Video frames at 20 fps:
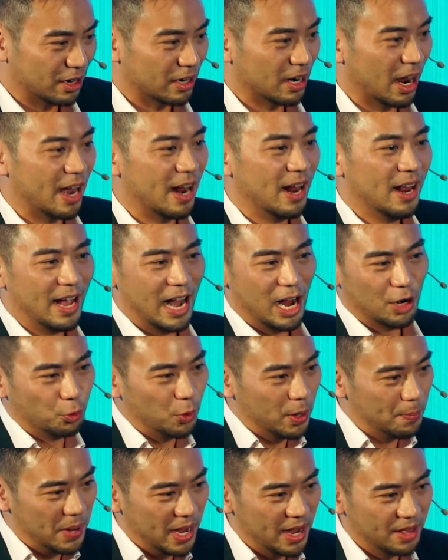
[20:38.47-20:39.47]
like how do we
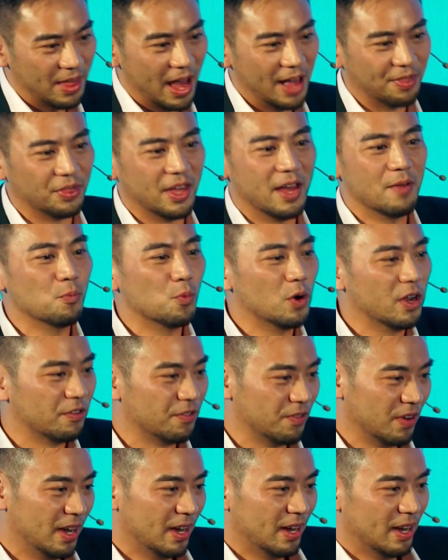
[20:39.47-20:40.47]
pair that then with
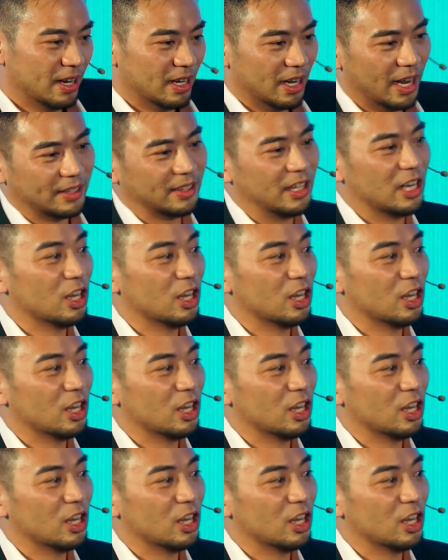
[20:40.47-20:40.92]
like the